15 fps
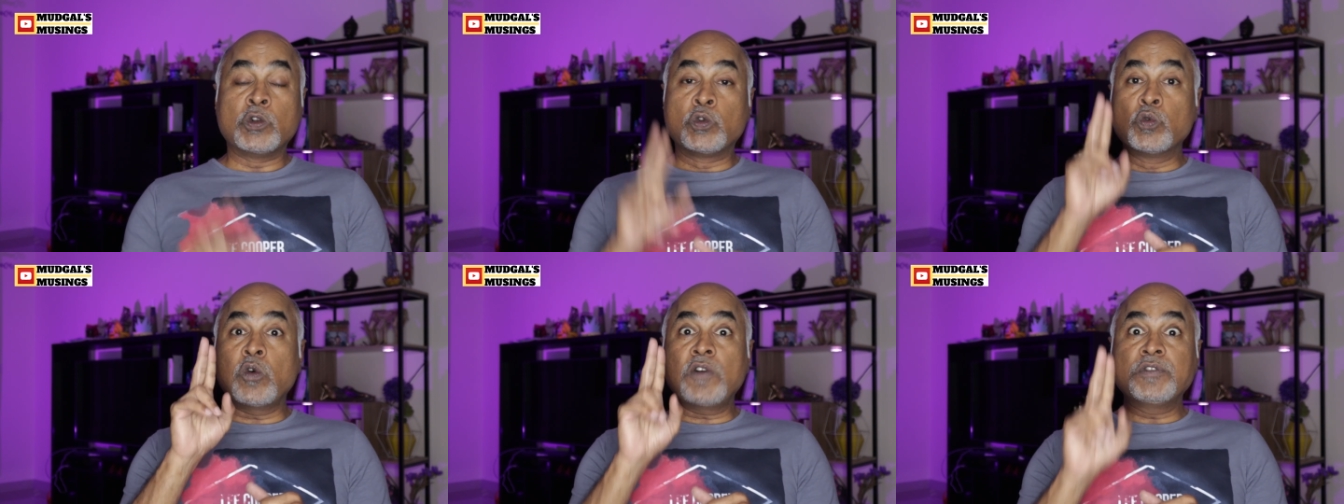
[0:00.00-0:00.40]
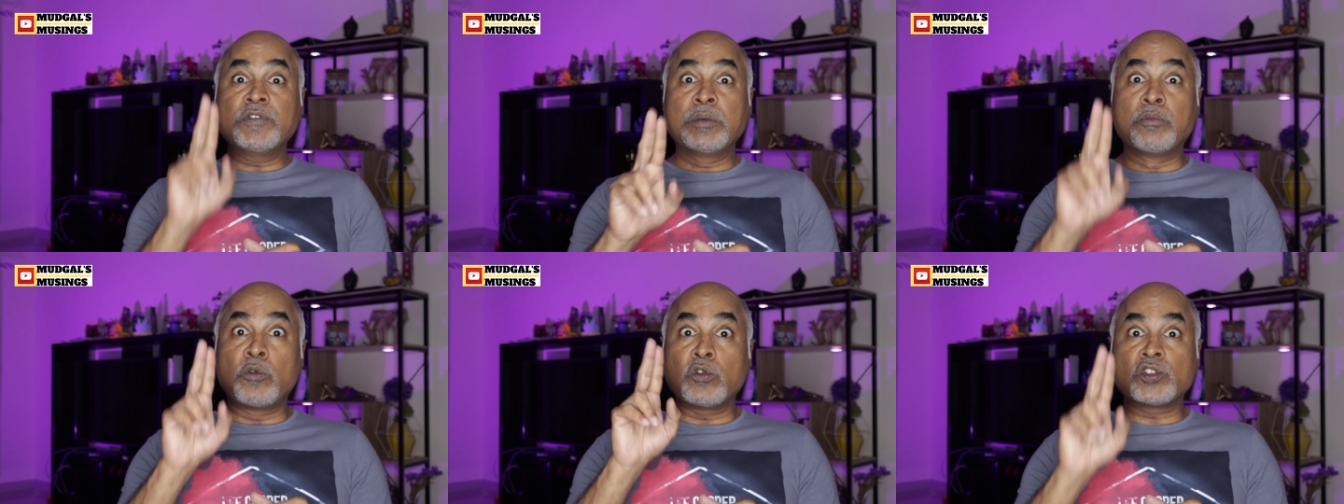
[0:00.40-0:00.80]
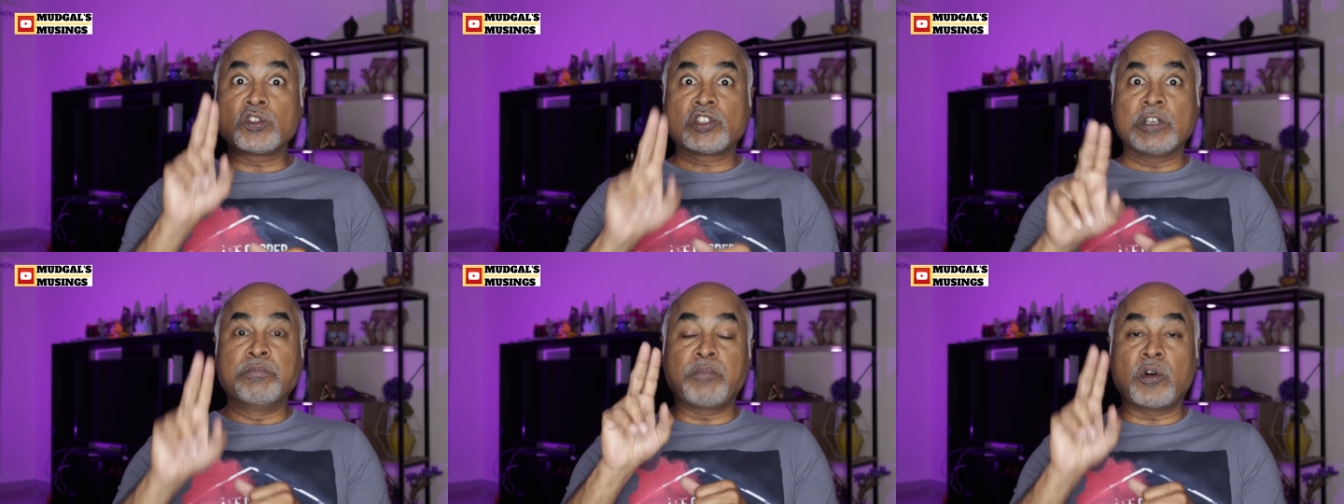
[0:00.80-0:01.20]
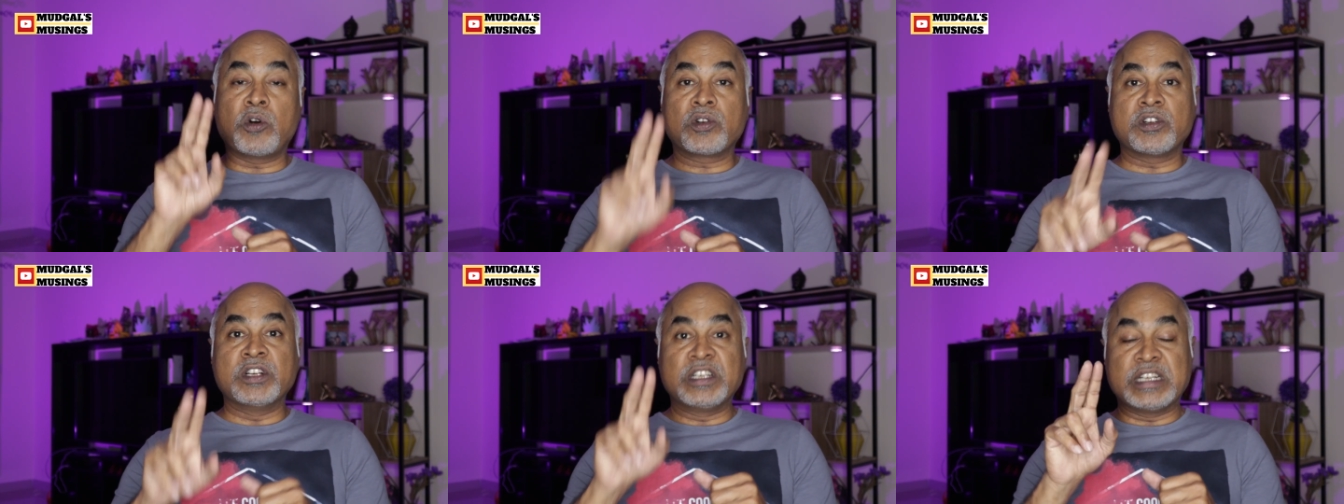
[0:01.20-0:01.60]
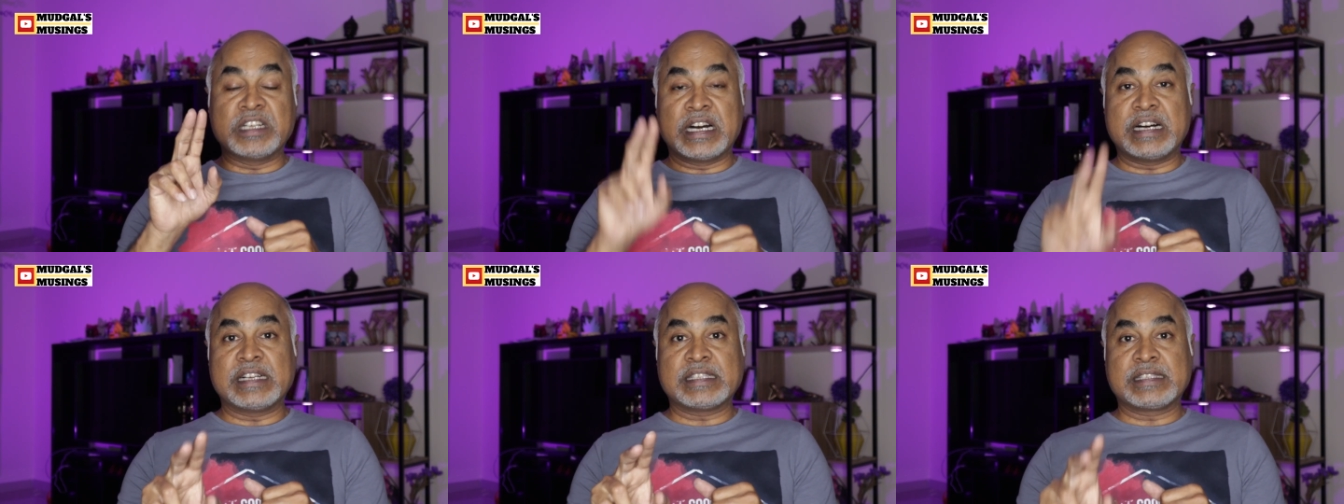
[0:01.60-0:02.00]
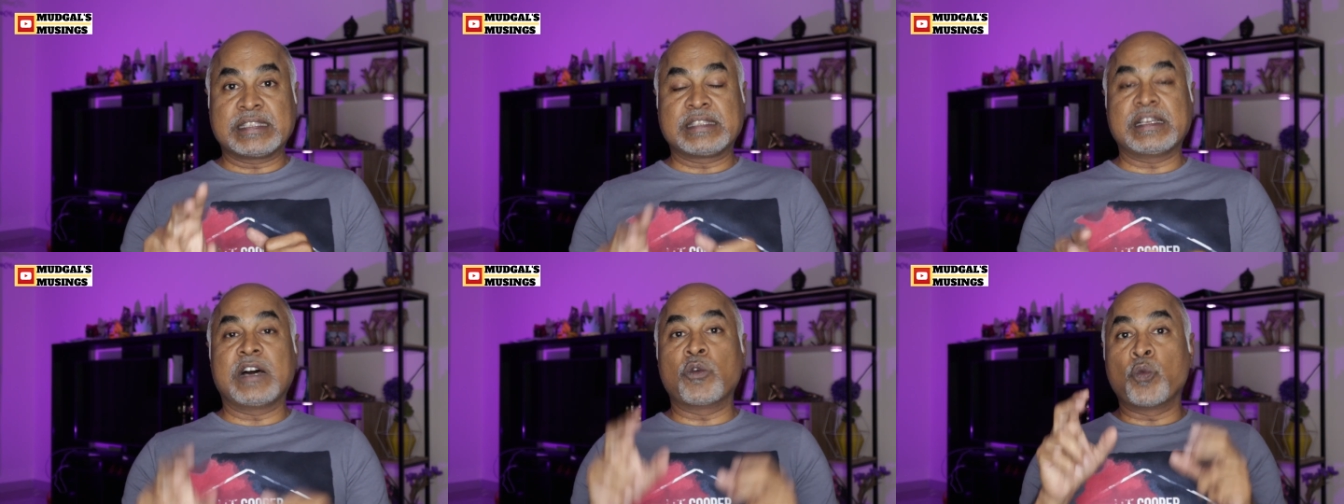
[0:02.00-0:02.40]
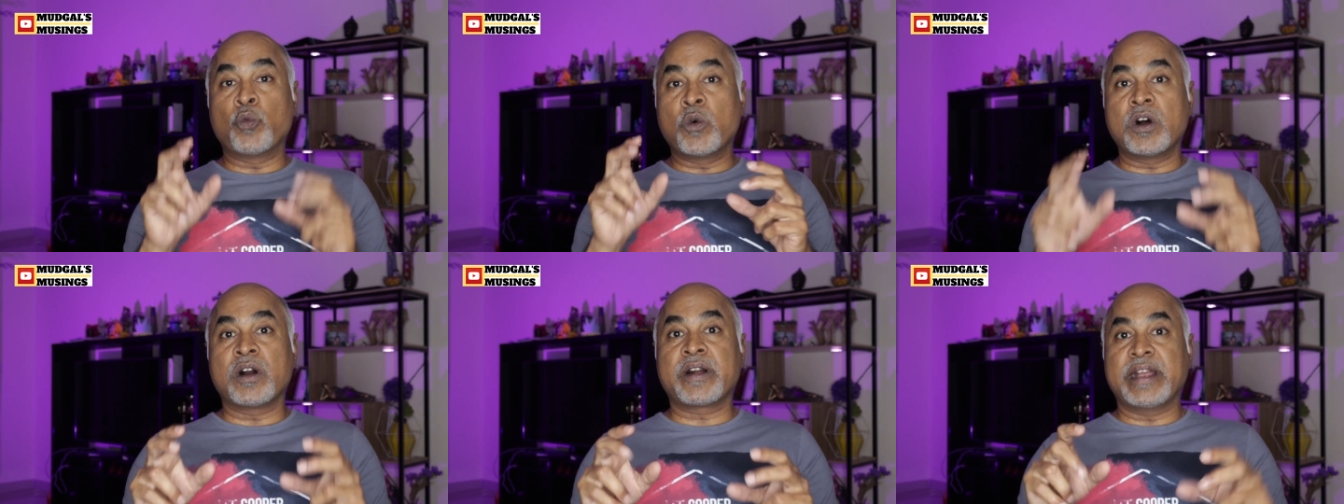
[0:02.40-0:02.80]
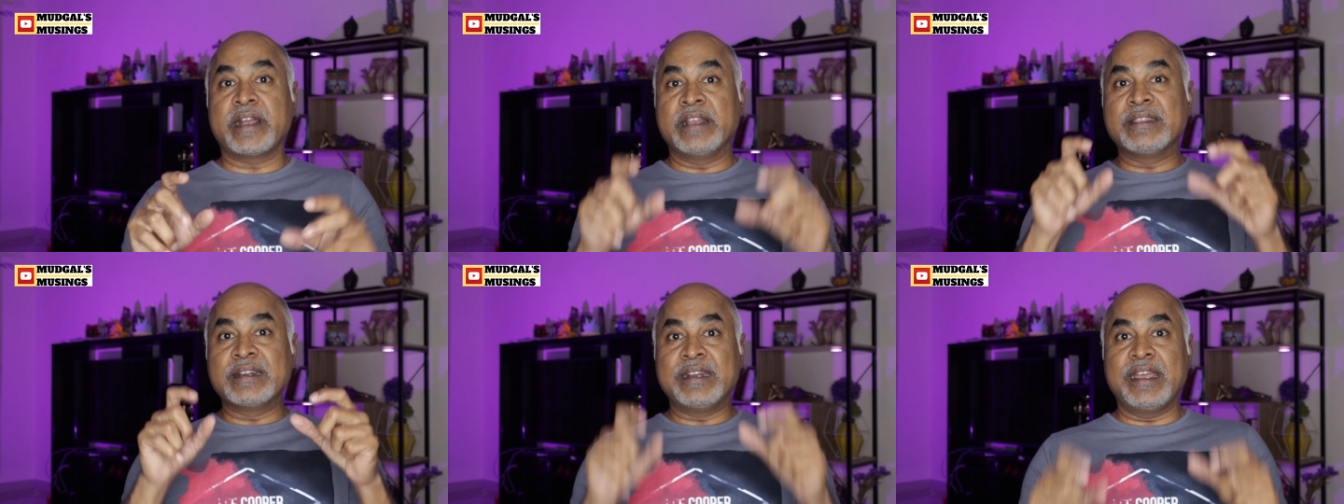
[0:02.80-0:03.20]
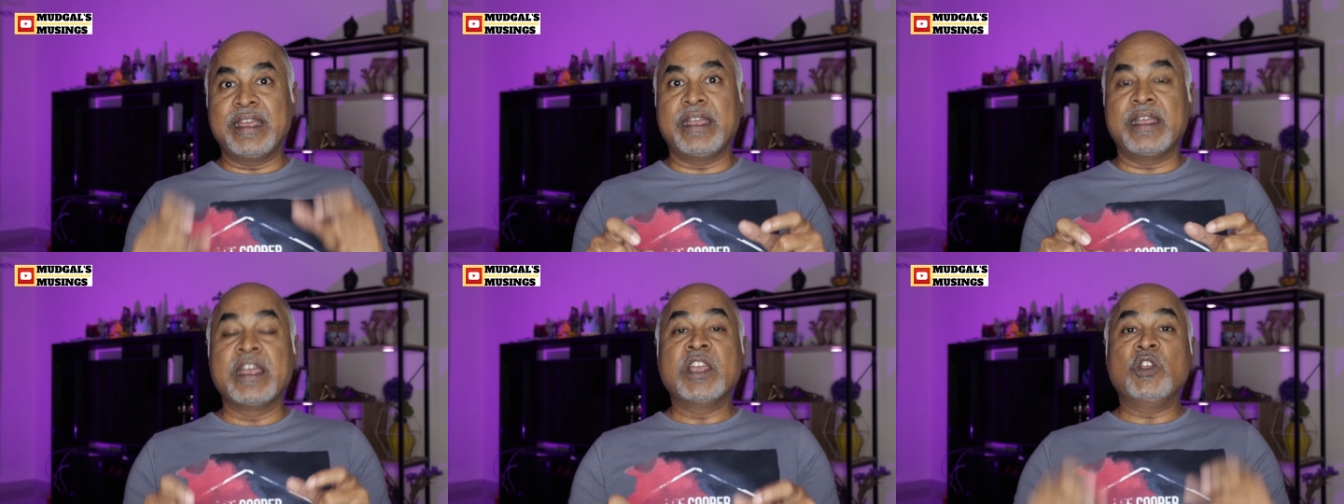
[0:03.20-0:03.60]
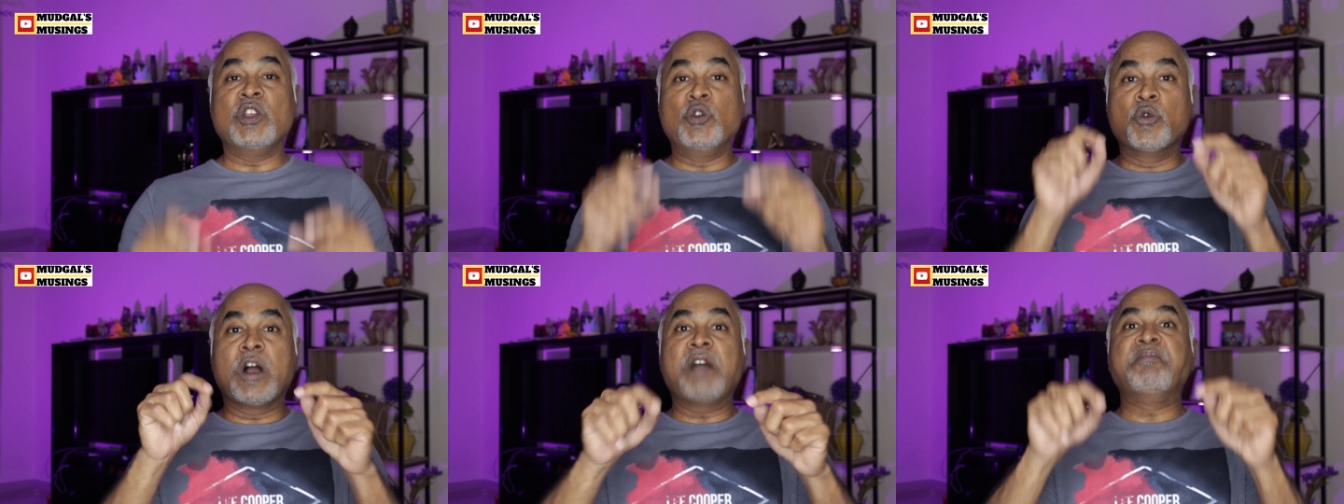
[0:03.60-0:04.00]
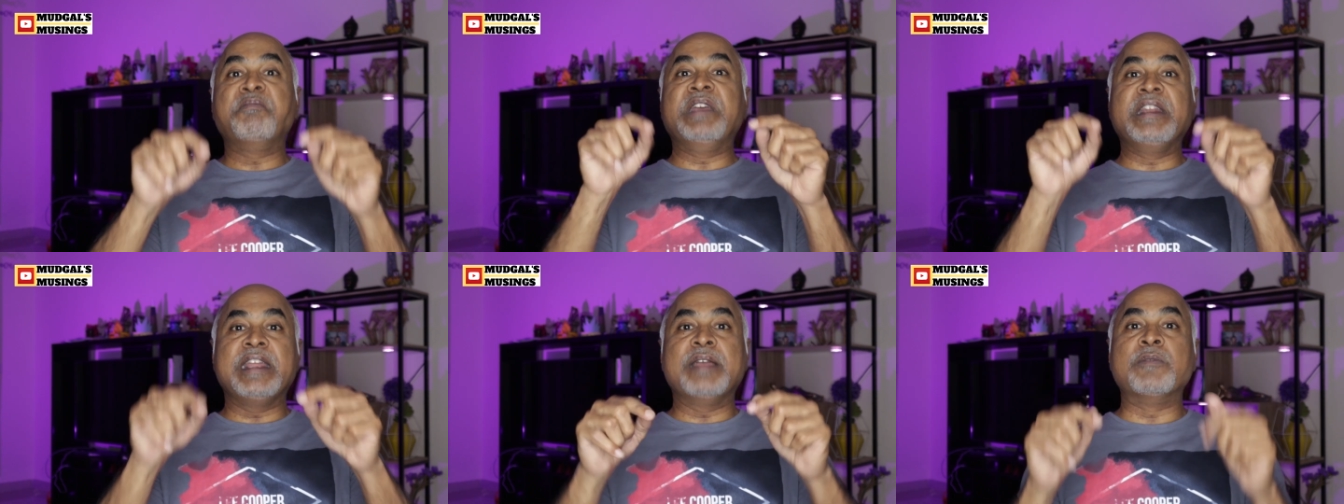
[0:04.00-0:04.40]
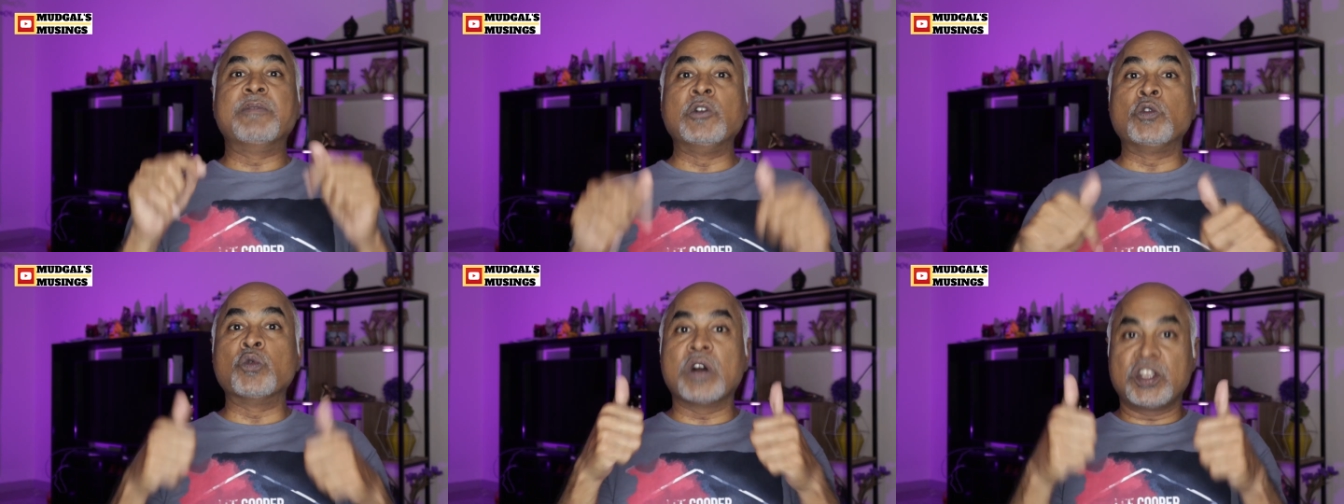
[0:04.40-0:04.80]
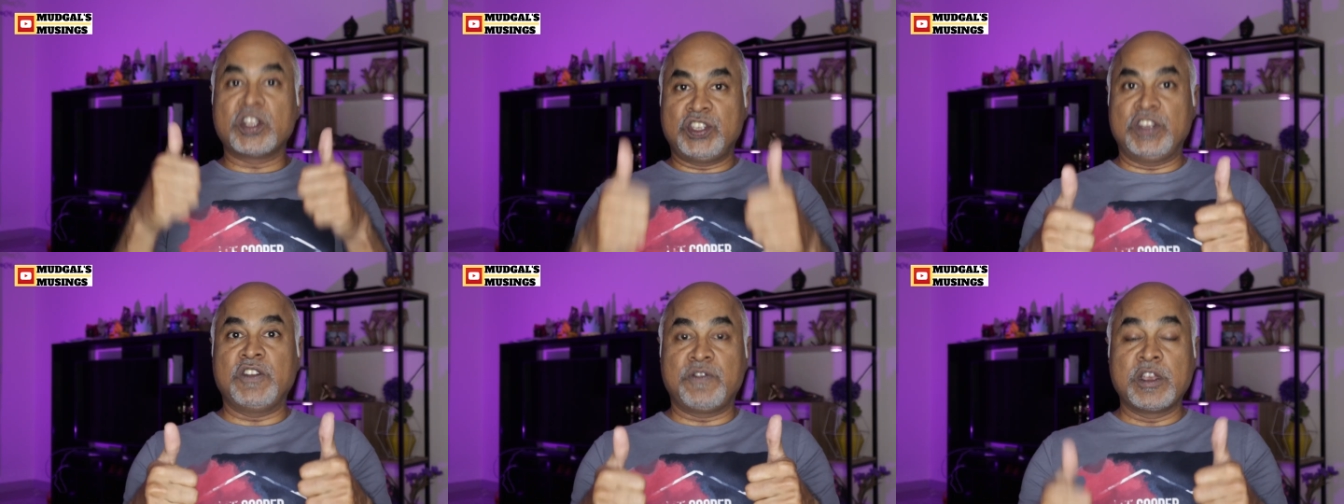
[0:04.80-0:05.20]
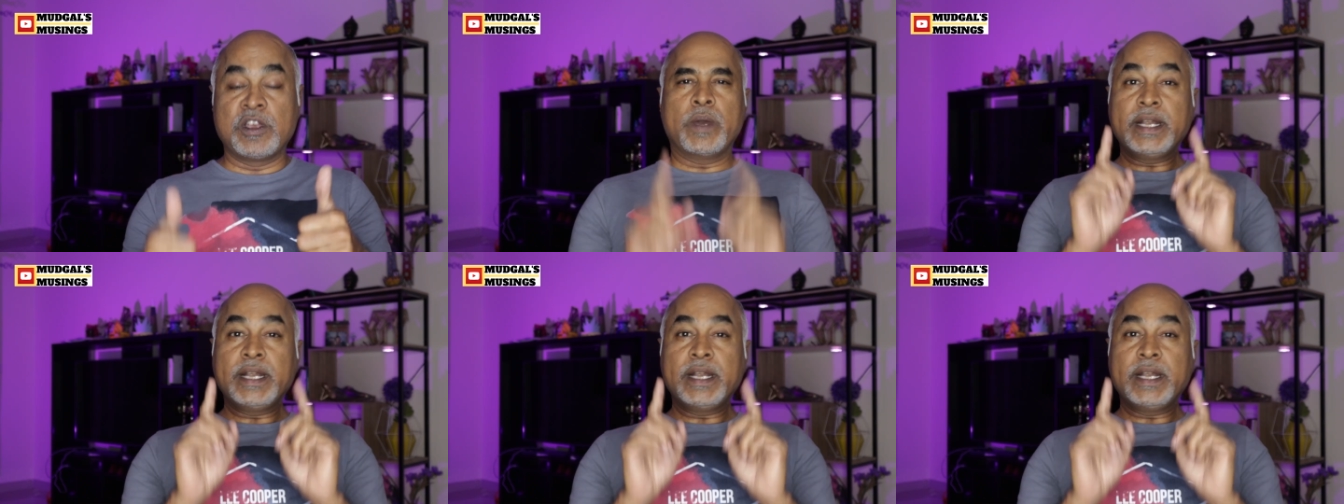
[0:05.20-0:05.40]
two of the most important tasks or work in the day you have been able to achieve.